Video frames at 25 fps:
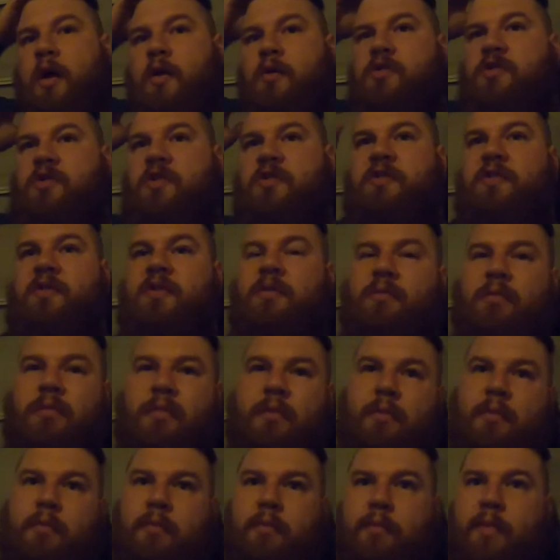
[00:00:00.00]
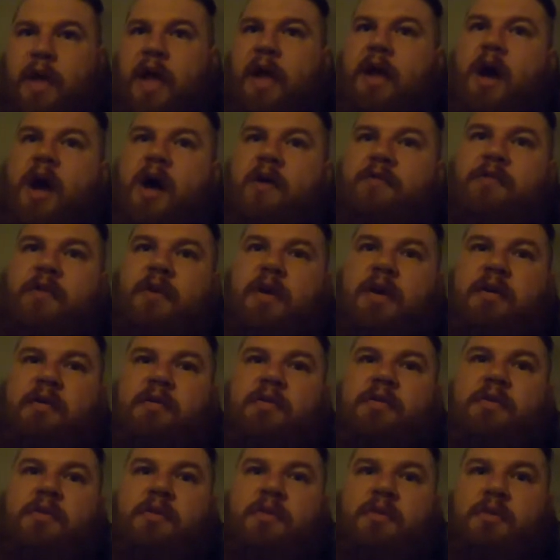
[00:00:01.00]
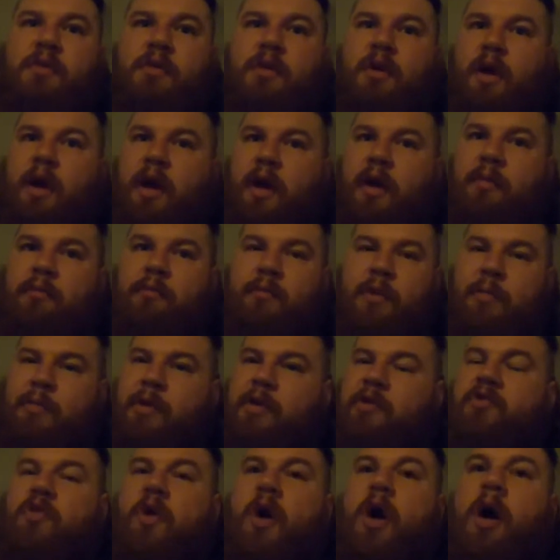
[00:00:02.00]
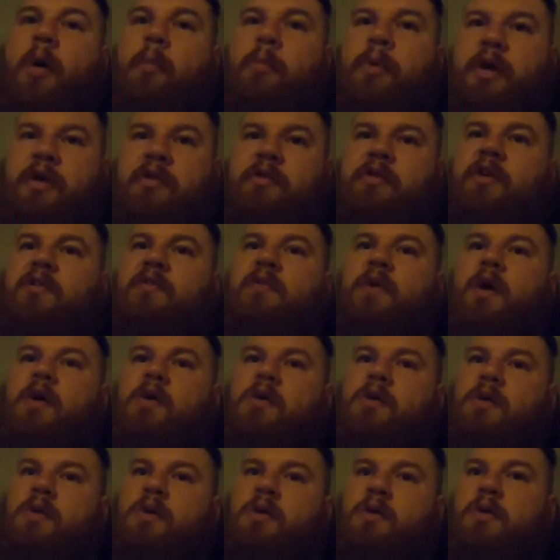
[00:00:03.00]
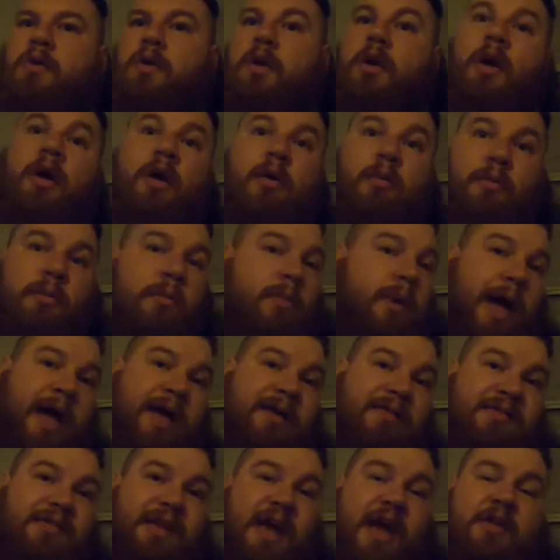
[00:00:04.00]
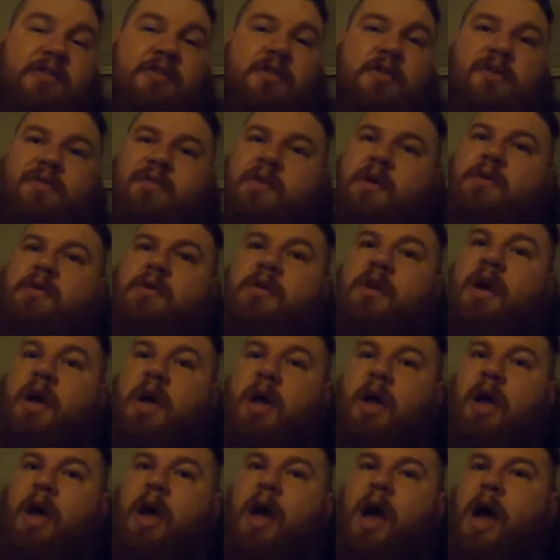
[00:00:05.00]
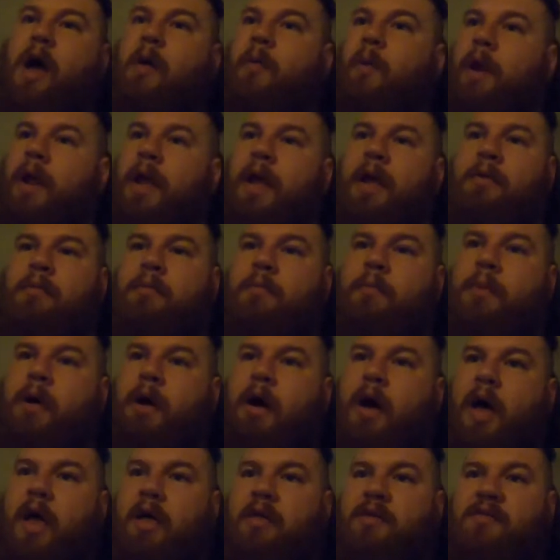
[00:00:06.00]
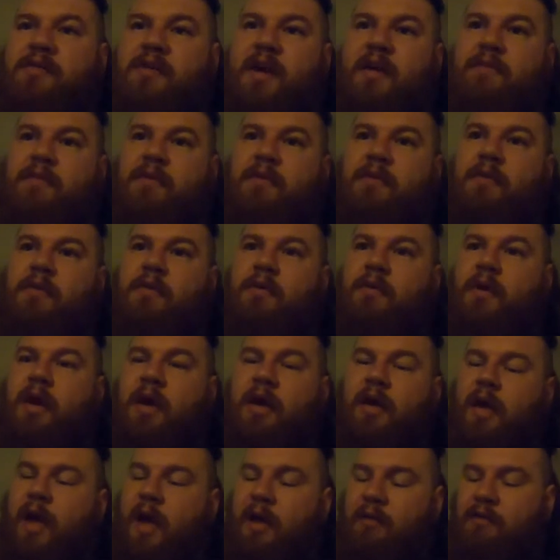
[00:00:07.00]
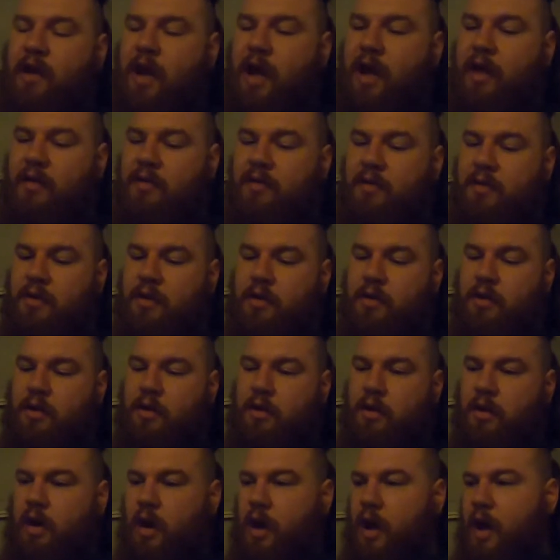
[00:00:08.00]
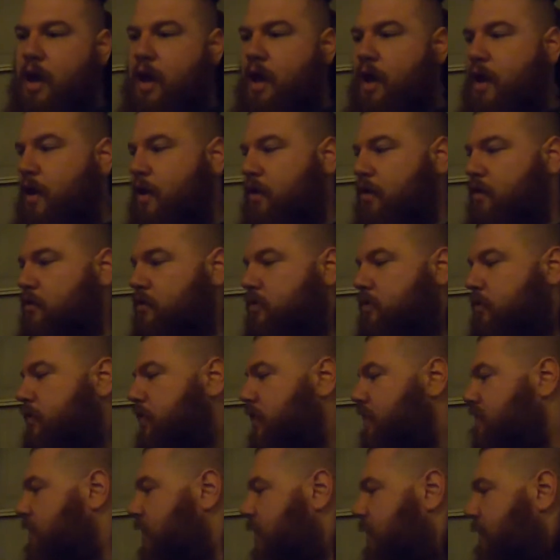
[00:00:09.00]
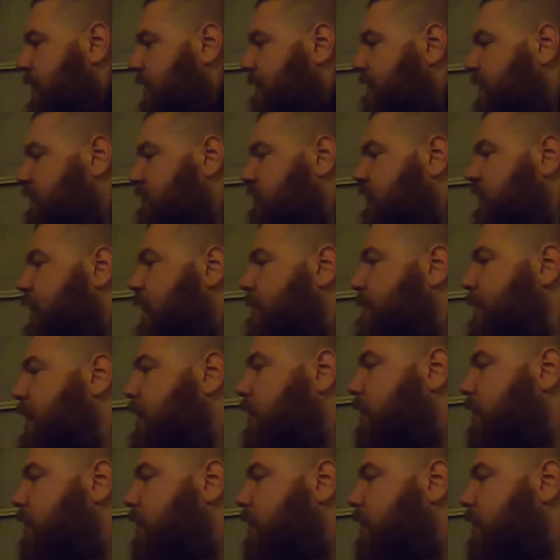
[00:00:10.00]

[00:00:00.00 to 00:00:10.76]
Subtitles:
just make offerings. I could maybe draw a picture of Odin or buy a statue of Odin. I went ahead and bought several. I've actually got my